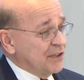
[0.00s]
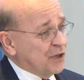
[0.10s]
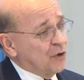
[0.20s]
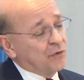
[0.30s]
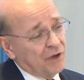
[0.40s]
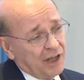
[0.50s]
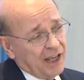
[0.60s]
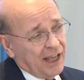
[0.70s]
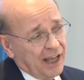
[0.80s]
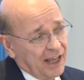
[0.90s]
So
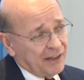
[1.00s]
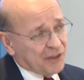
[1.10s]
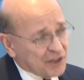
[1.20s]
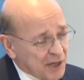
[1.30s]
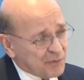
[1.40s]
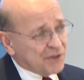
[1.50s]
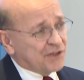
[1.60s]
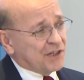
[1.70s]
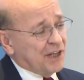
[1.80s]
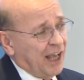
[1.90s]
the
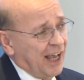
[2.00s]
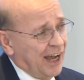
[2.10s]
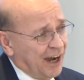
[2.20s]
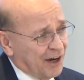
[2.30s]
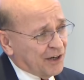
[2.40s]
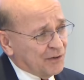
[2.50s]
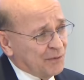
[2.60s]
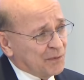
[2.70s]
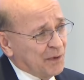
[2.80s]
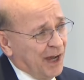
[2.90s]
numbers are
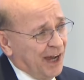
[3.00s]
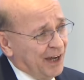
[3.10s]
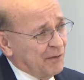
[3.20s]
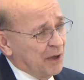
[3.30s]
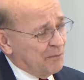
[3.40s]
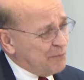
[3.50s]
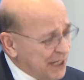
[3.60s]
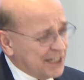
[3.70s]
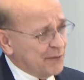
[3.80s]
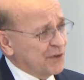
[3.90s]

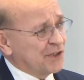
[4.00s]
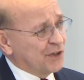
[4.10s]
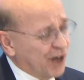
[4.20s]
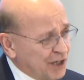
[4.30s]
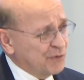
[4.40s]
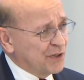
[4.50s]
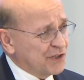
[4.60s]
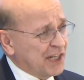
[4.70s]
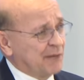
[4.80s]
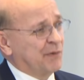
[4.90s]
big numbers. They're hard to
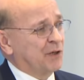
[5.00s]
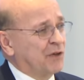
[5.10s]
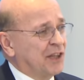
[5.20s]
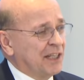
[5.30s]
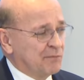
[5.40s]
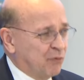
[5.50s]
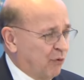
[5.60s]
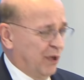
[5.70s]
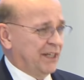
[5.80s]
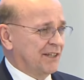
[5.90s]
understand, but the
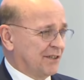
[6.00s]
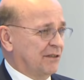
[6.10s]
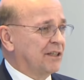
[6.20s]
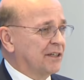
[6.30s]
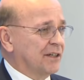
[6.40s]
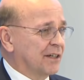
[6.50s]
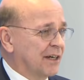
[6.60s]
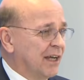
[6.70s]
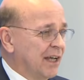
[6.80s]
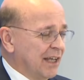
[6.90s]
point is
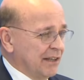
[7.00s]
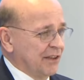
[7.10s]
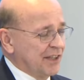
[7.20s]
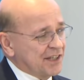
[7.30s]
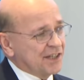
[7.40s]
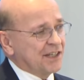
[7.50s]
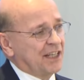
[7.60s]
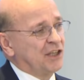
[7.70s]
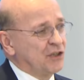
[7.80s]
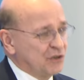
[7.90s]
clear that this is
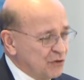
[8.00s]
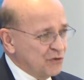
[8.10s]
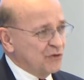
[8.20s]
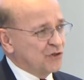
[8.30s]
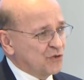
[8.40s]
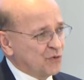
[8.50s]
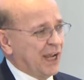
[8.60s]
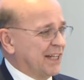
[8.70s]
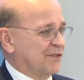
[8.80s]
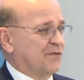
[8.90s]
a huge
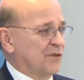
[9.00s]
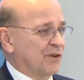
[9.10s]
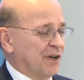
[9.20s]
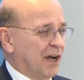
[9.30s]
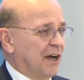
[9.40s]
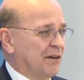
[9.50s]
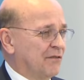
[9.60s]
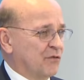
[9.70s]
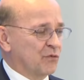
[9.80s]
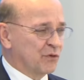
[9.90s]
transfer
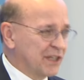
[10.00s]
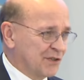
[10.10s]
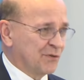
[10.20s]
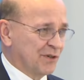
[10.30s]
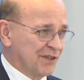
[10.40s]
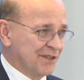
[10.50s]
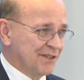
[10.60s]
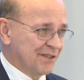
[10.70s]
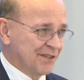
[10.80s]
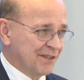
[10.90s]
of
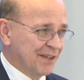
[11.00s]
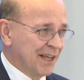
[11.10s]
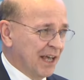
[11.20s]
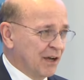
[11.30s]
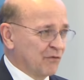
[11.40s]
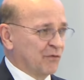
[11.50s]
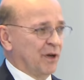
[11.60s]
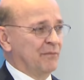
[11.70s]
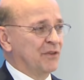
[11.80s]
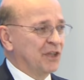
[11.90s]
resources
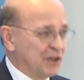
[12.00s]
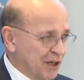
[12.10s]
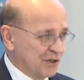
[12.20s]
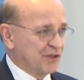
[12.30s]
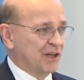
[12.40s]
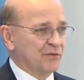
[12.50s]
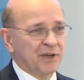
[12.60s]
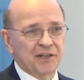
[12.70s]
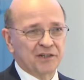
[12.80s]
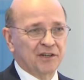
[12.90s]
from the younger
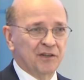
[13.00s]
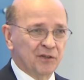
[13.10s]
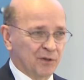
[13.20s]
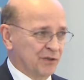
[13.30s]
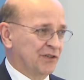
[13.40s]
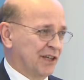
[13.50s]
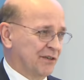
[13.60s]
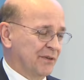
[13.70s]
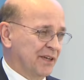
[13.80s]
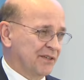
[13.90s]
generation to the older
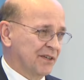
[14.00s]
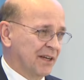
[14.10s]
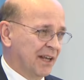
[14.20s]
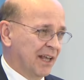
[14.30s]
generation.